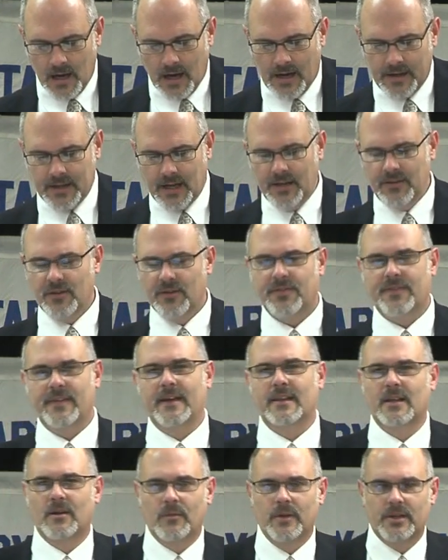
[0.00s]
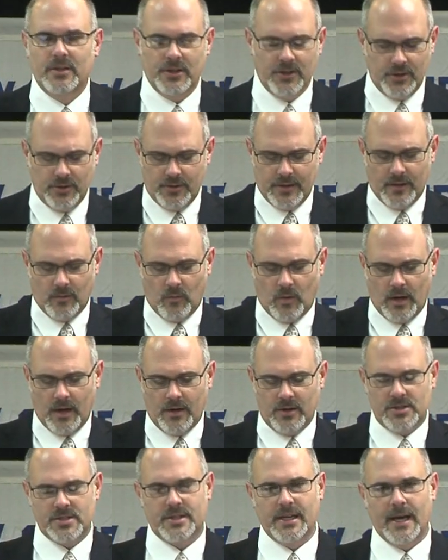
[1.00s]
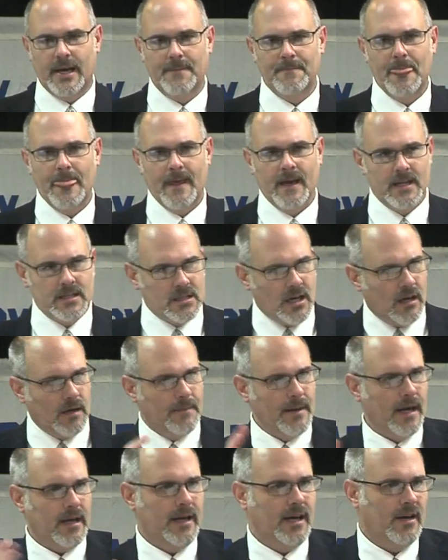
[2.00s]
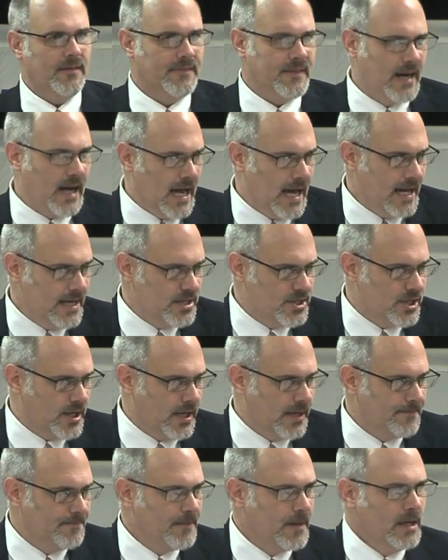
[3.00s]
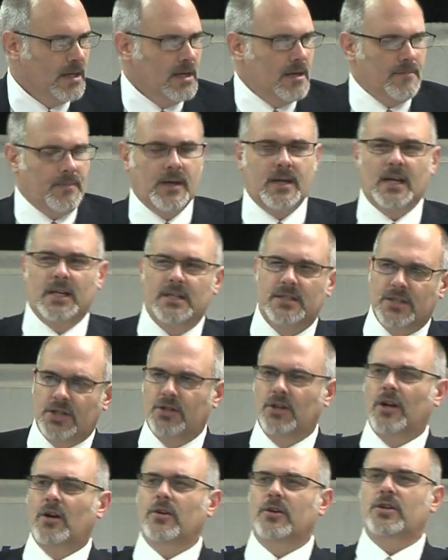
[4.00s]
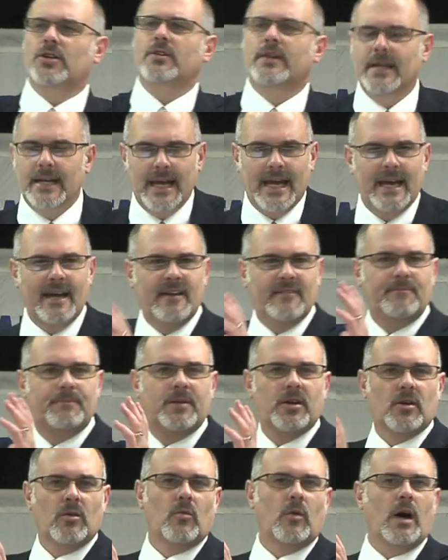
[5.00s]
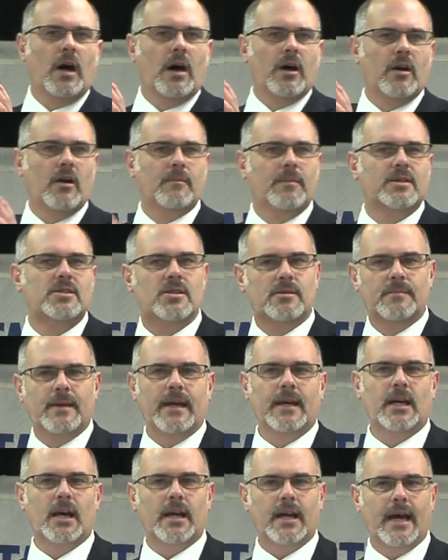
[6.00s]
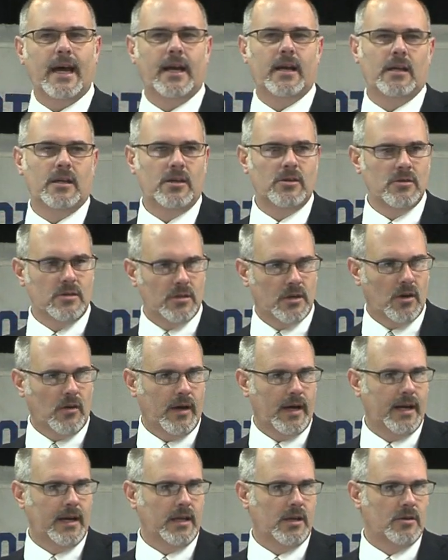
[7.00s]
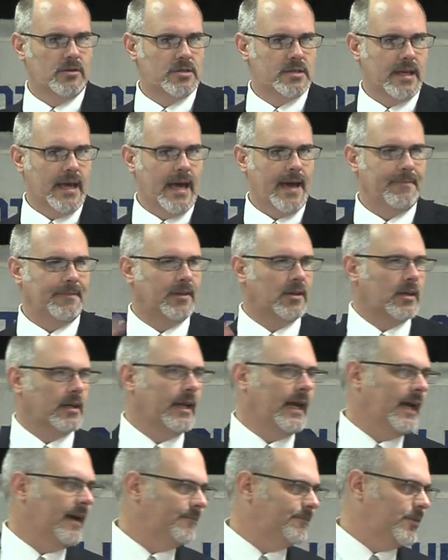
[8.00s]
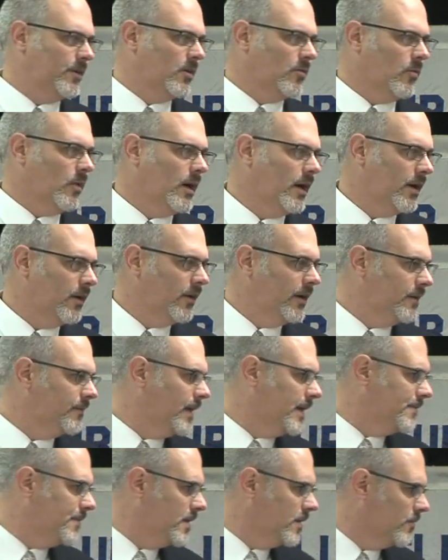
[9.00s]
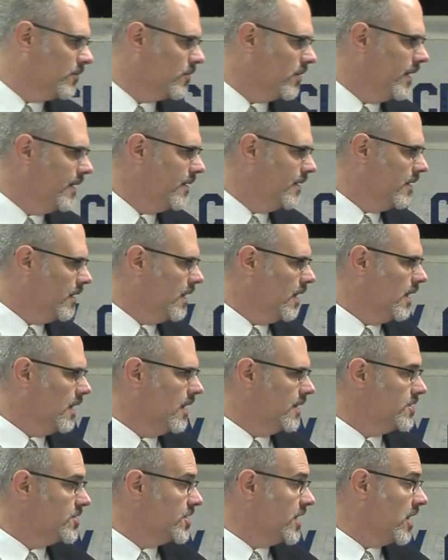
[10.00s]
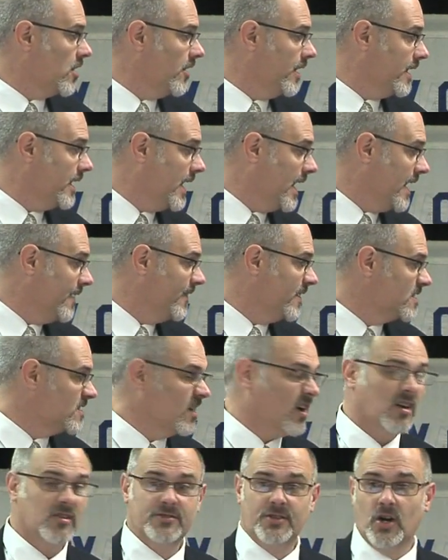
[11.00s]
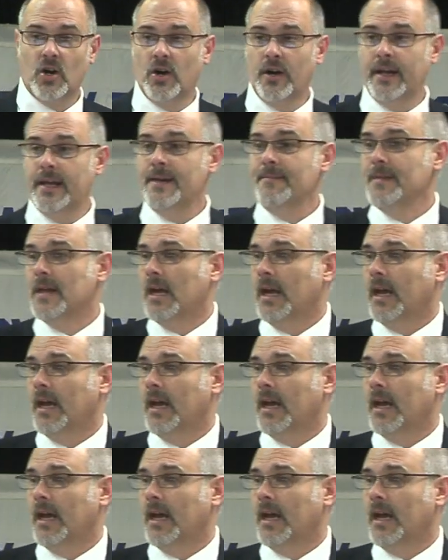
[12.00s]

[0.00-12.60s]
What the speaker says: another thing that we do at WaterStep is all about health and hygiene. Because, you can have pure water, but you may not know how to use that. You can have pure water, and maybe you bring a jerry can that's all dirty,